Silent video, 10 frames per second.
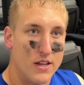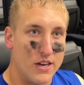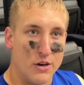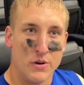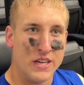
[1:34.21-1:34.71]

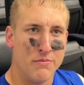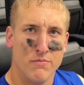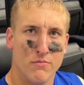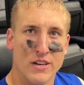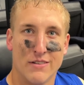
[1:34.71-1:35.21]
you know, we
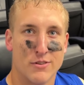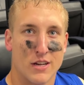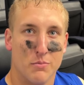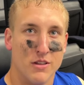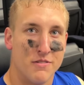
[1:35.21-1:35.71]
never
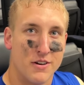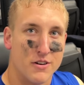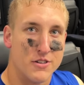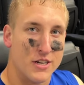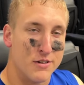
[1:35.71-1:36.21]
stopped believing in
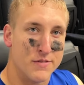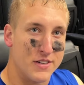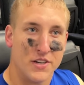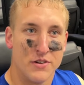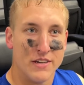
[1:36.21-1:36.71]
ourselves,
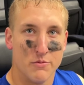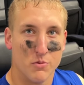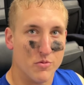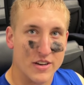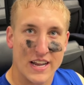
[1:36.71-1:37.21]
and you know, even
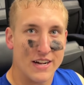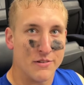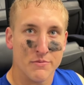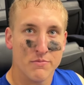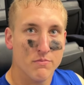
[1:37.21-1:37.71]
when we're
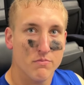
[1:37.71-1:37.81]
down